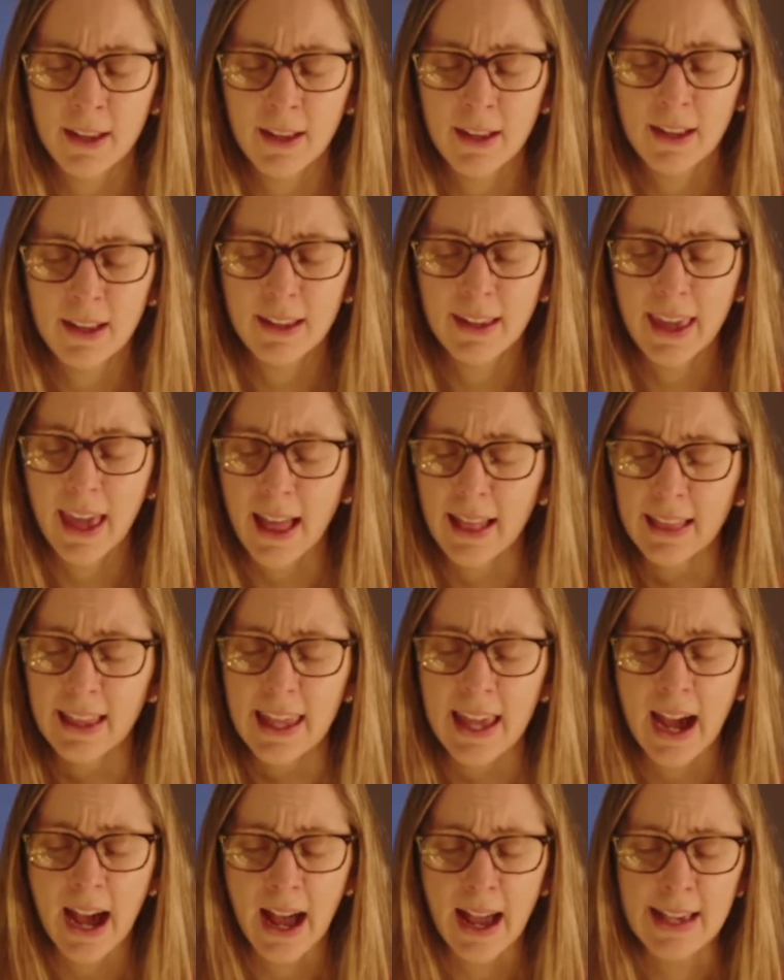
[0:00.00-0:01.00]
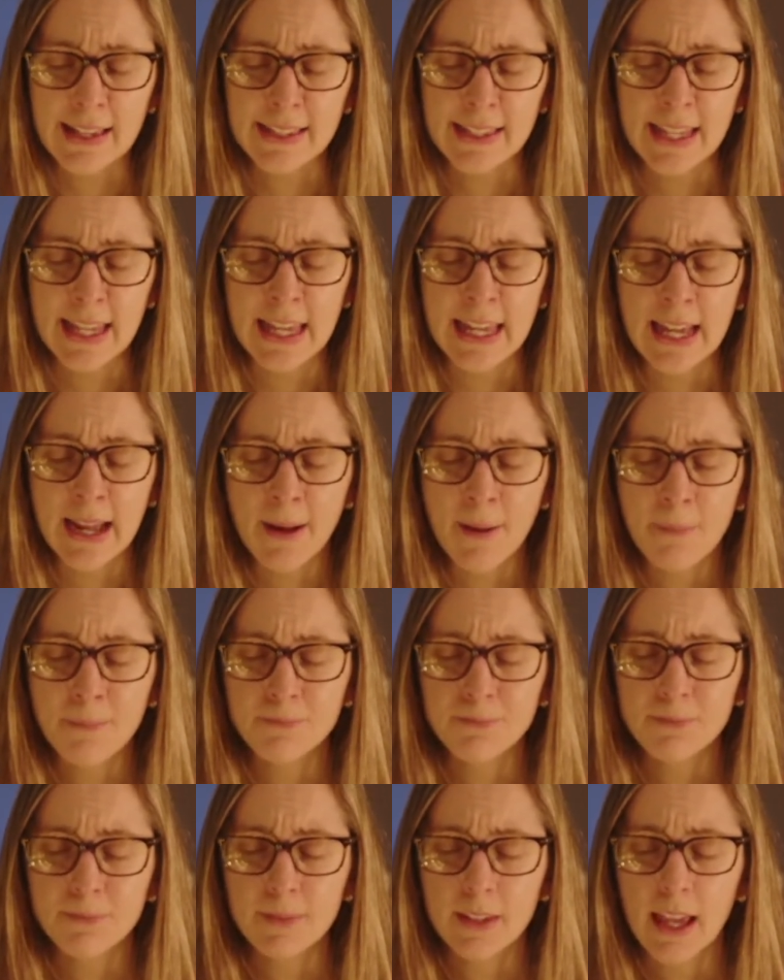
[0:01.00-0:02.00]
Kelly Heisey,
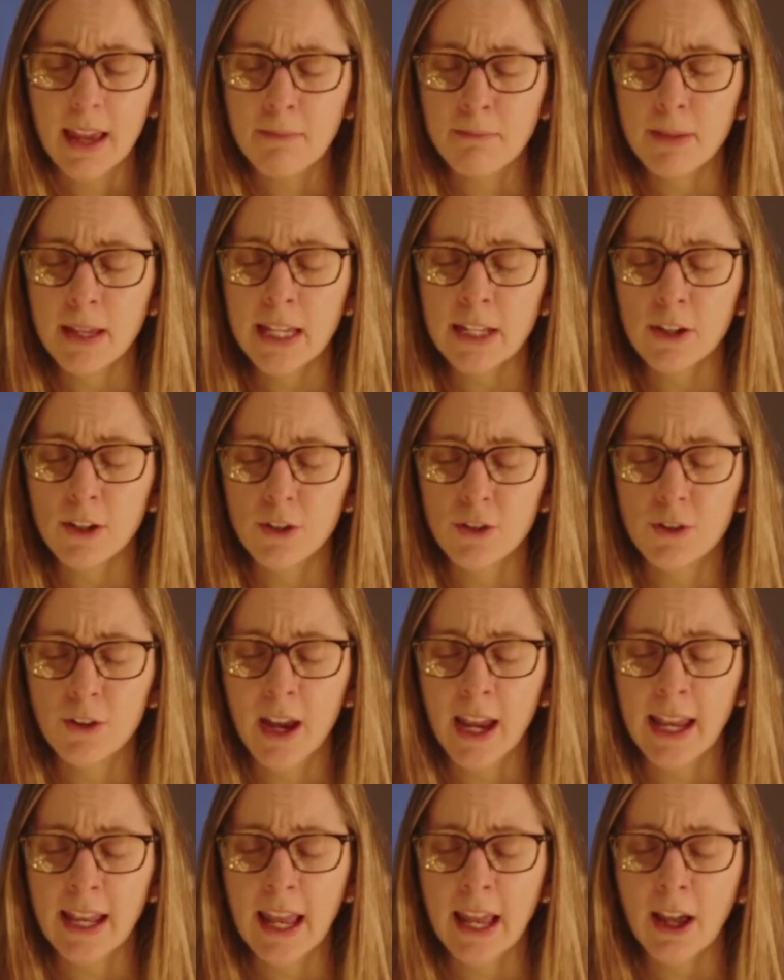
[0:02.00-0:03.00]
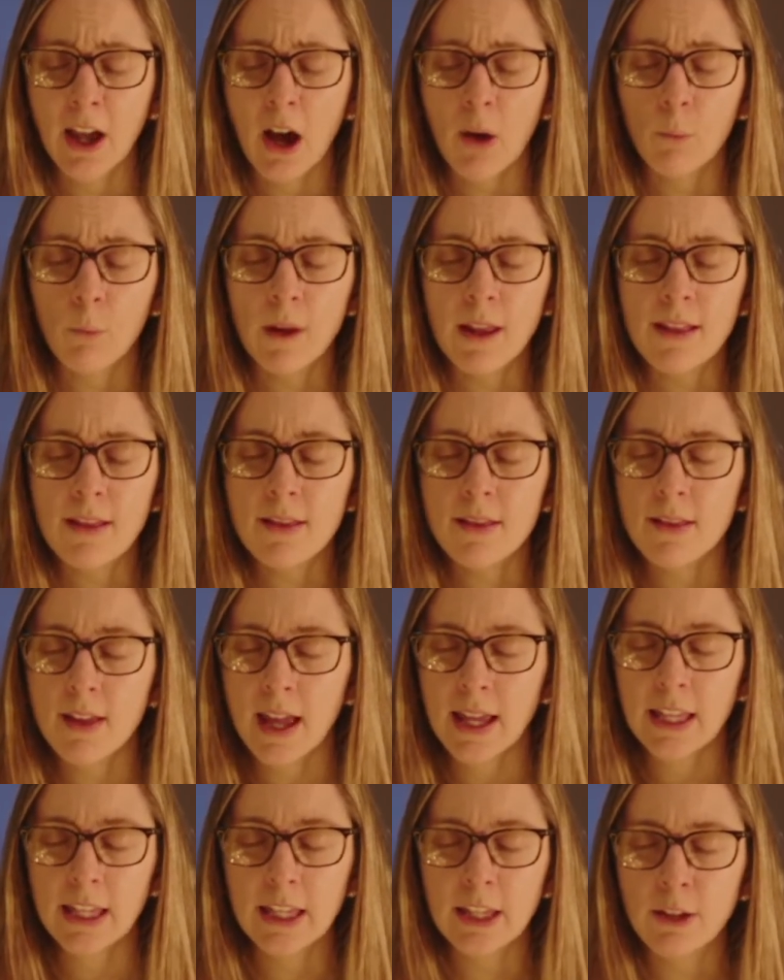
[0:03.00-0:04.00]
and Peter Train. And God, we
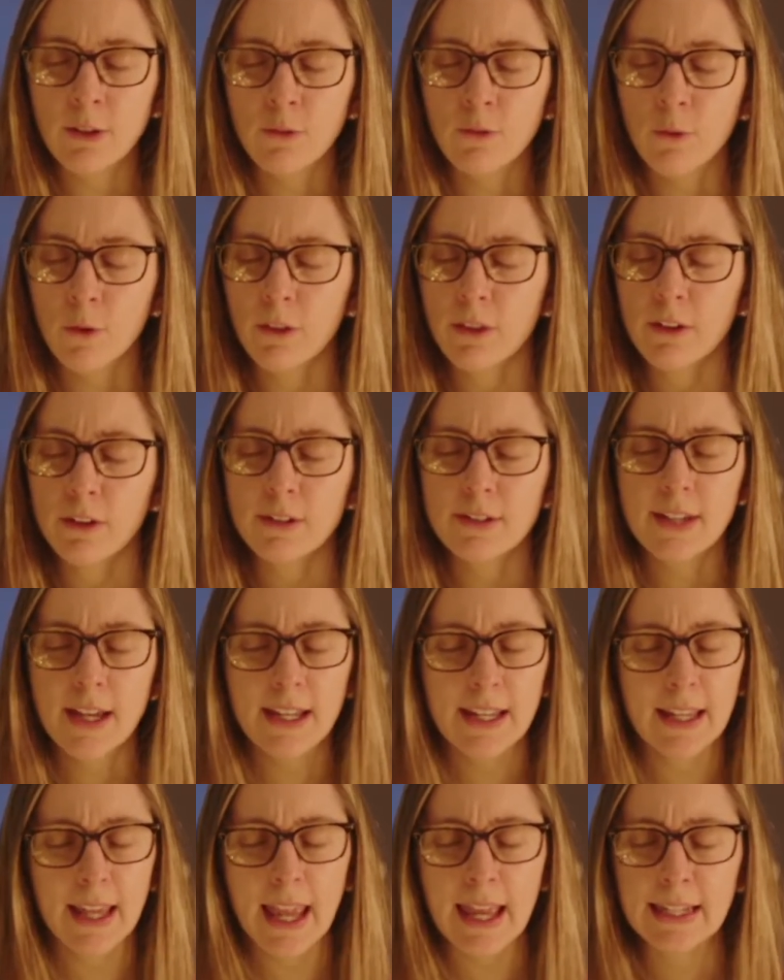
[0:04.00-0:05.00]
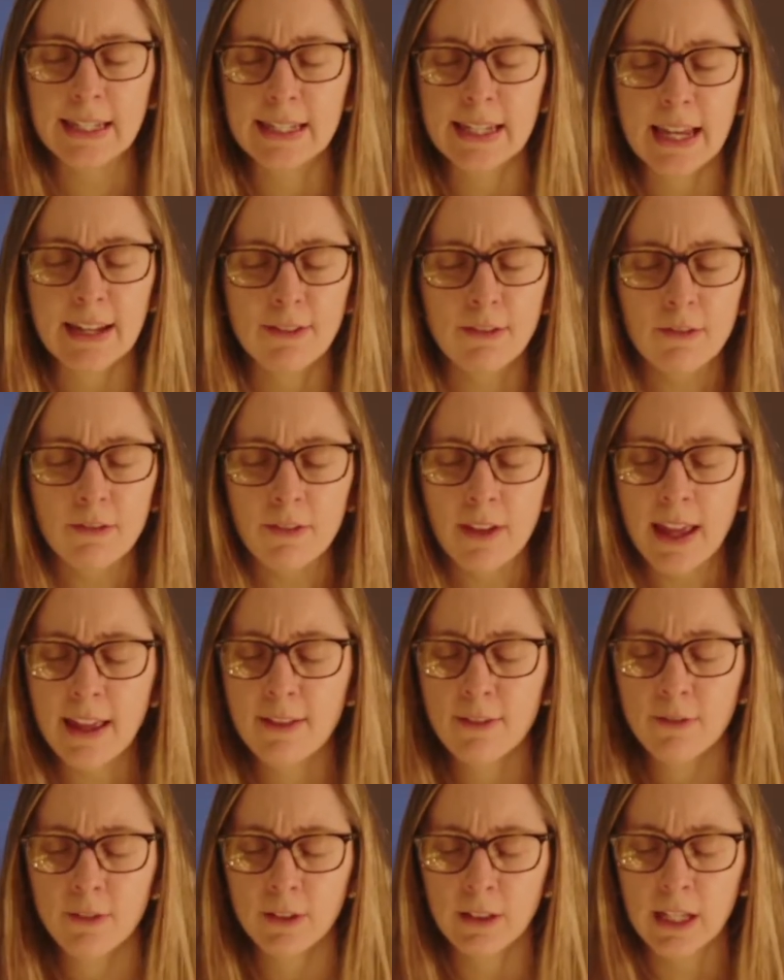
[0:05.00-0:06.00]
thank you for their dedicated and
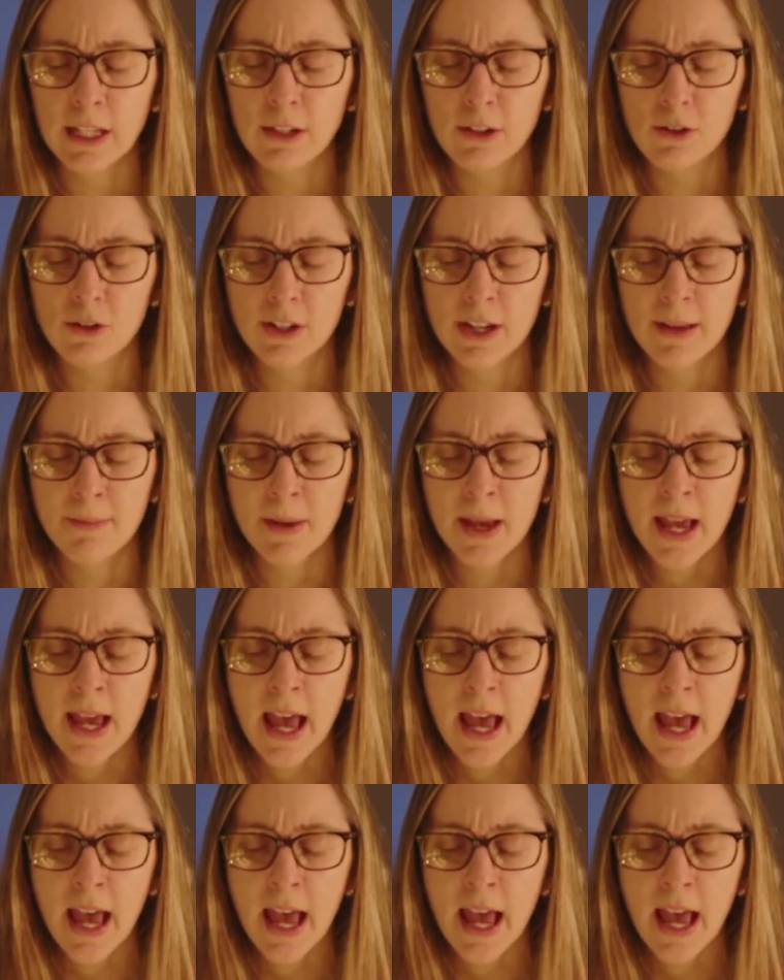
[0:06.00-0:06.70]
faithful leadership.